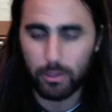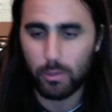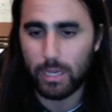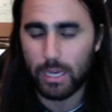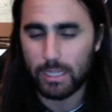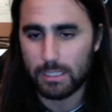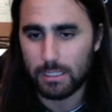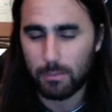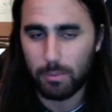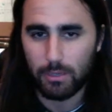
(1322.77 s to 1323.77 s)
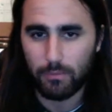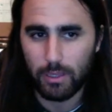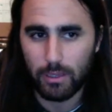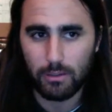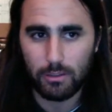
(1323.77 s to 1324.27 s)
you can't sleep in your
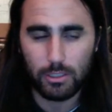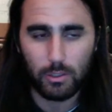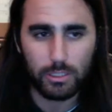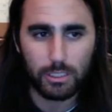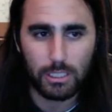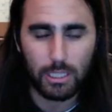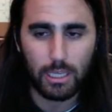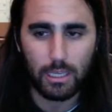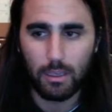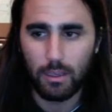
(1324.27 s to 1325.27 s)
vehicle. So it's just like,